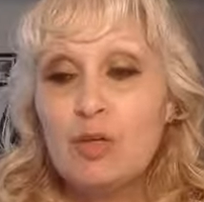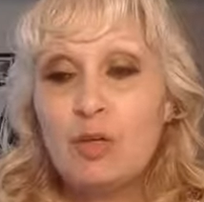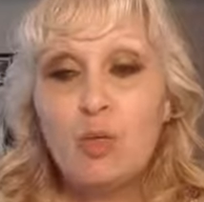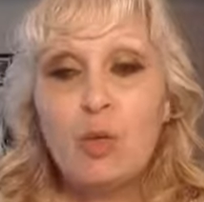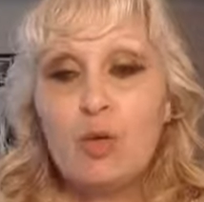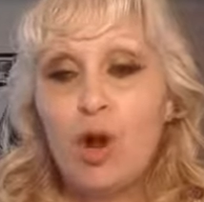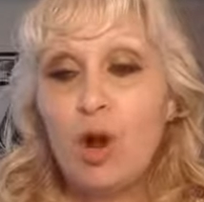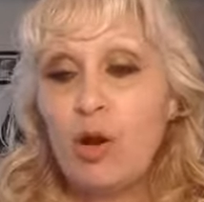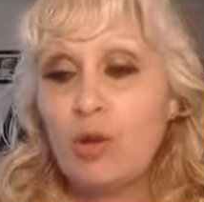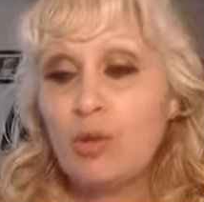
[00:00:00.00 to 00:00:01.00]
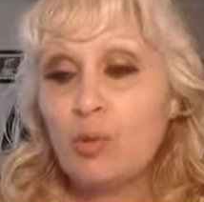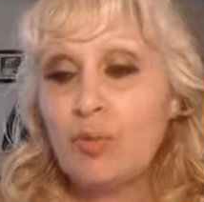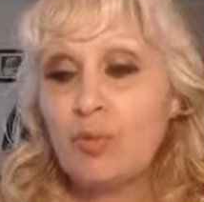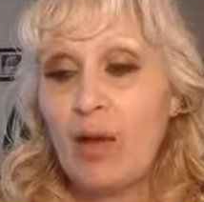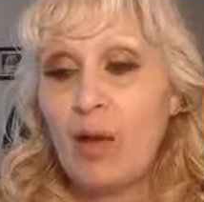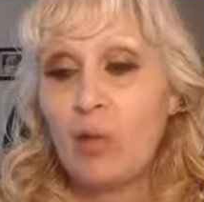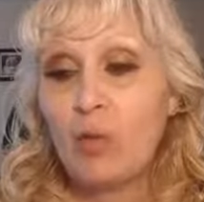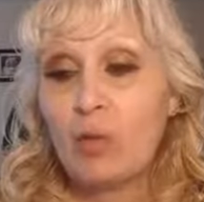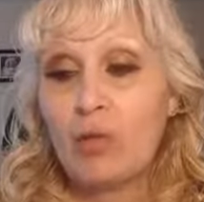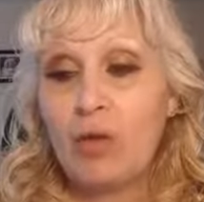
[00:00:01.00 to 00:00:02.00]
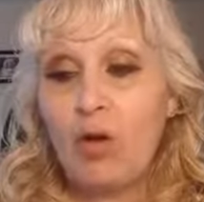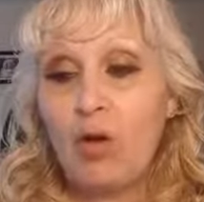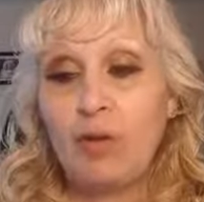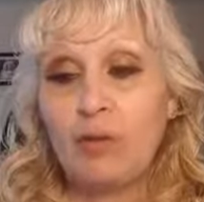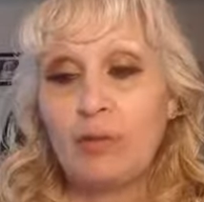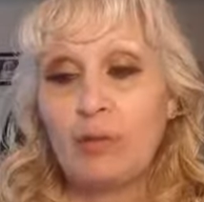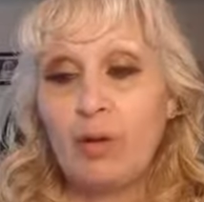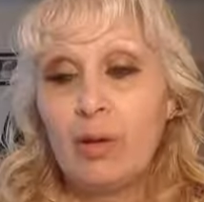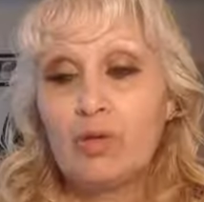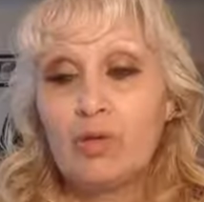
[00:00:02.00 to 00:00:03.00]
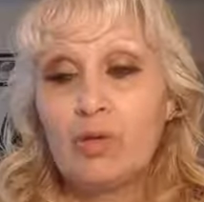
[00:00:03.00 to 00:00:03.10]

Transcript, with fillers: You can work hard without working hard and you,